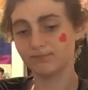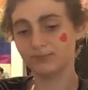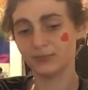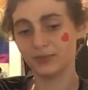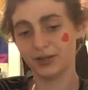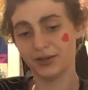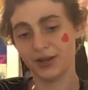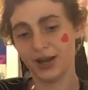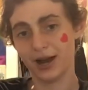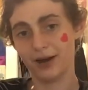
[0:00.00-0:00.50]

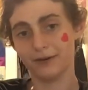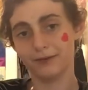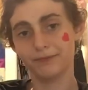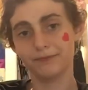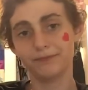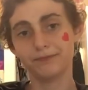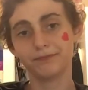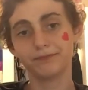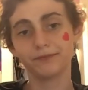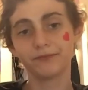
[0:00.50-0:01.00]
Now,
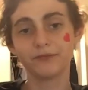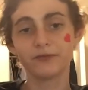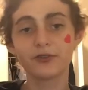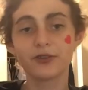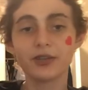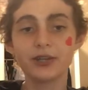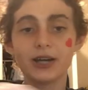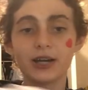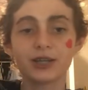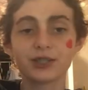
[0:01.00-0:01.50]
for the
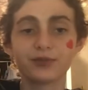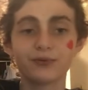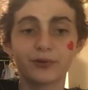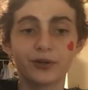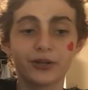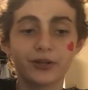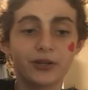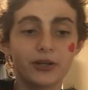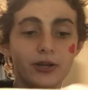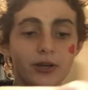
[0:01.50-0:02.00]
next one.
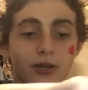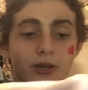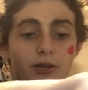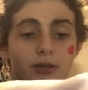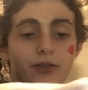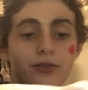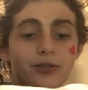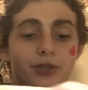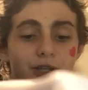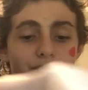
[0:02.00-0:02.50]

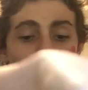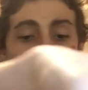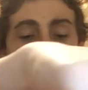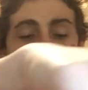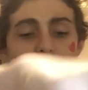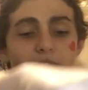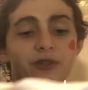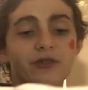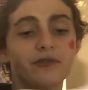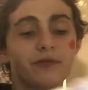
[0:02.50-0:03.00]
This
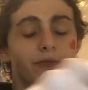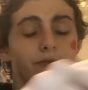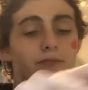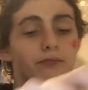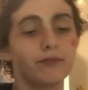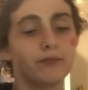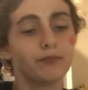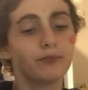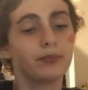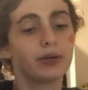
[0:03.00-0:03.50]
one, you
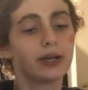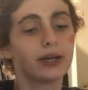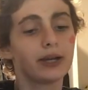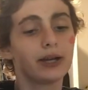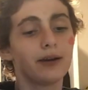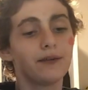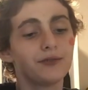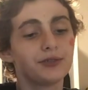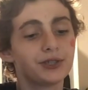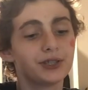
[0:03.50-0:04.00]
may
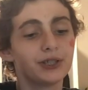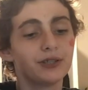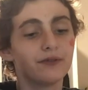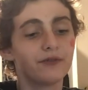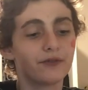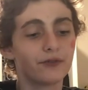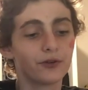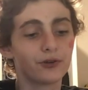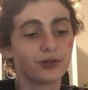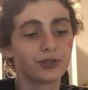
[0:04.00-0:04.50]
have seen
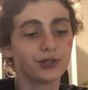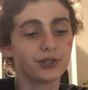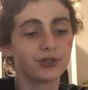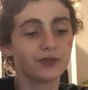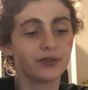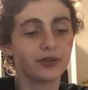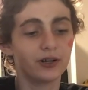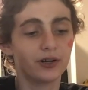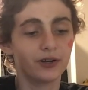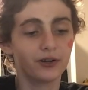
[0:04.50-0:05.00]
versions of
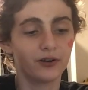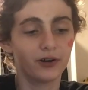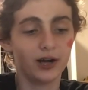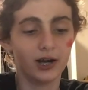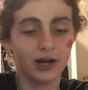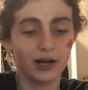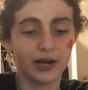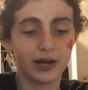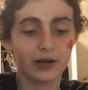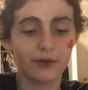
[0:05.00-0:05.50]
it
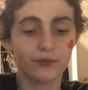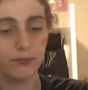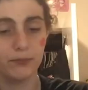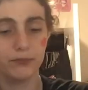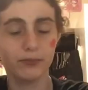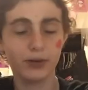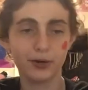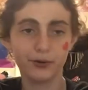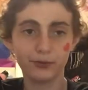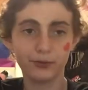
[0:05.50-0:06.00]
online with
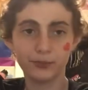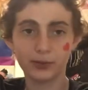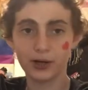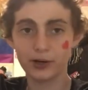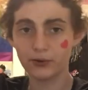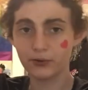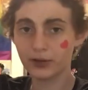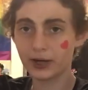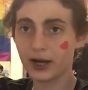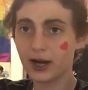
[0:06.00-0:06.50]
metal
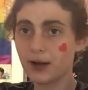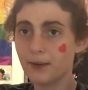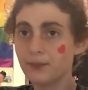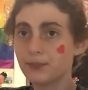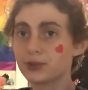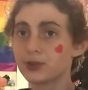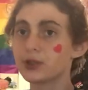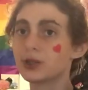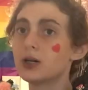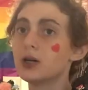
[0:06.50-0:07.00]
bottle
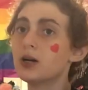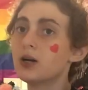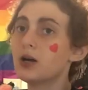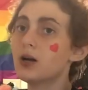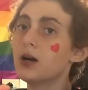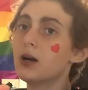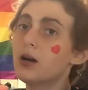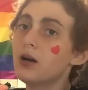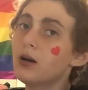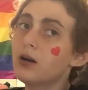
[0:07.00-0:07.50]
caps,
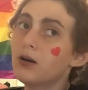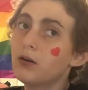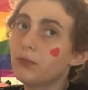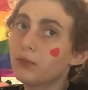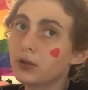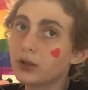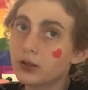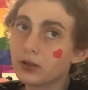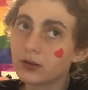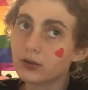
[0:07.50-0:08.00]

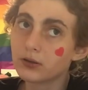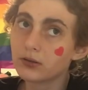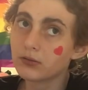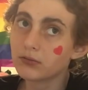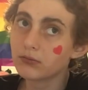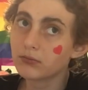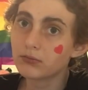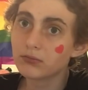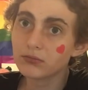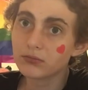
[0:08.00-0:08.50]
but
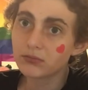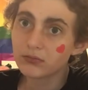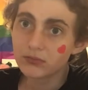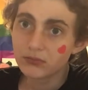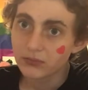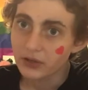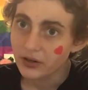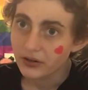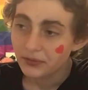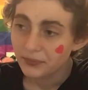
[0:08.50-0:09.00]

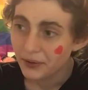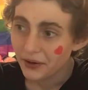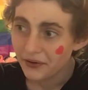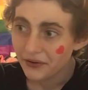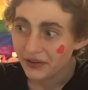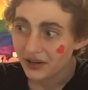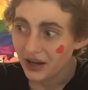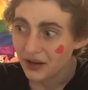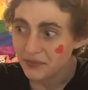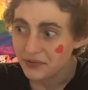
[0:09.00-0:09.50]
metal
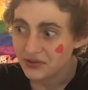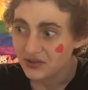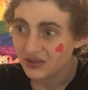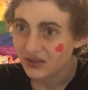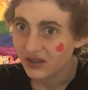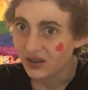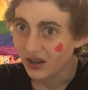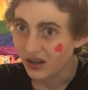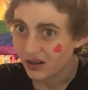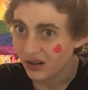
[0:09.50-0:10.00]
bottle caps
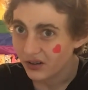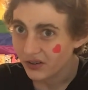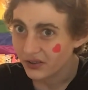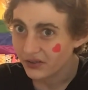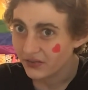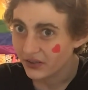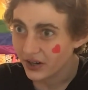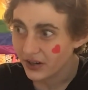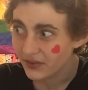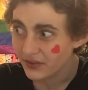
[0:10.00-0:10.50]
are kind of hard to
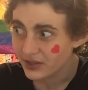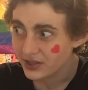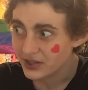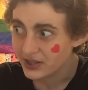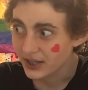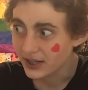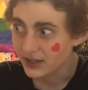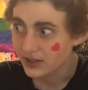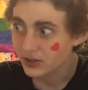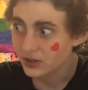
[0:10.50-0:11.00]
find these
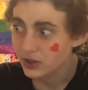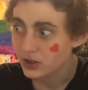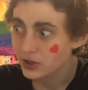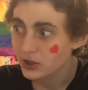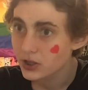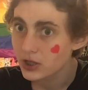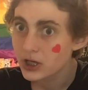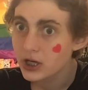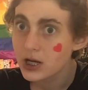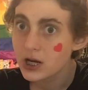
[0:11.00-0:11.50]
days
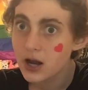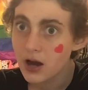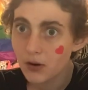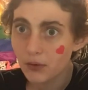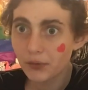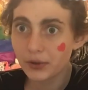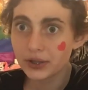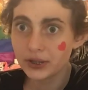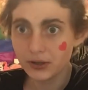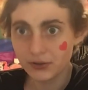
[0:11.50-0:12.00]
because no
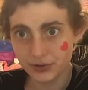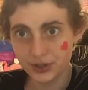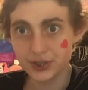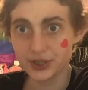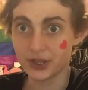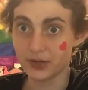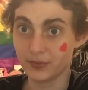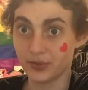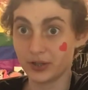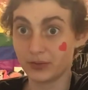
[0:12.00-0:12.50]
one uses
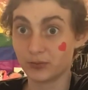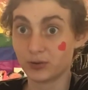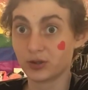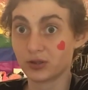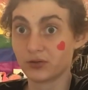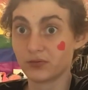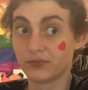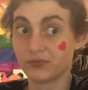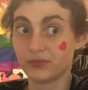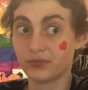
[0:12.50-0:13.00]
them
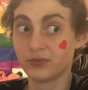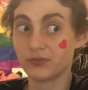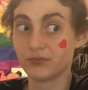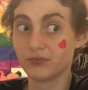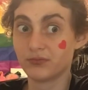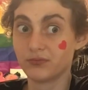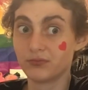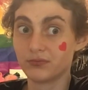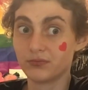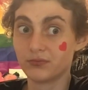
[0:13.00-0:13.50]
anymore.
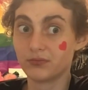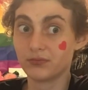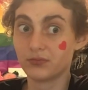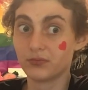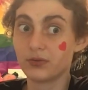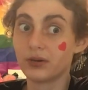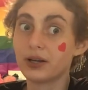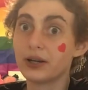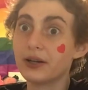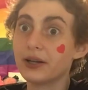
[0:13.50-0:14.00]

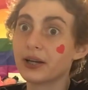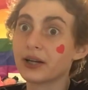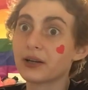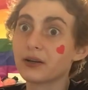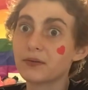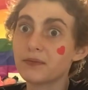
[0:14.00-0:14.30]
Like,